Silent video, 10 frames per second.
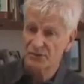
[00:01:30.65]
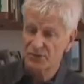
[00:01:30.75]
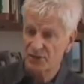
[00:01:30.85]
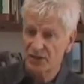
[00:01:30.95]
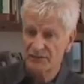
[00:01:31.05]

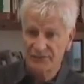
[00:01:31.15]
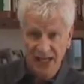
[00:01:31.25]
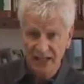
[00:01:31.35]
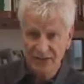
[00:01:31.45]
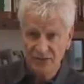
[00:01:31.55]
which are
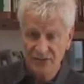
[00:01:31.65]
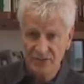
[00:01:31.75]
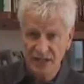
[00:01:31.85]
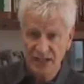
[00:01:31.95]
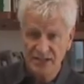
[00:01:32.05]
value
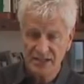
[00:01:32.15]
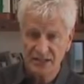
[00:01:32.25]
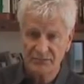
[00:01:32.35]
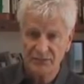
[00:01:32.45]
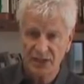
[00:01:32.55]

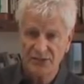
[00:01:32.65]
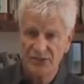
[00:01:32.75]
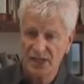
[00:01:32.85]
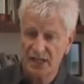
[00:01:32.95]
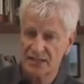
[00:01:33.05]
creating,
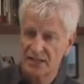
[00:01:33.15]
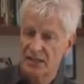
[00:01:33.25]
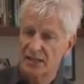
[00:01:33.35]
means that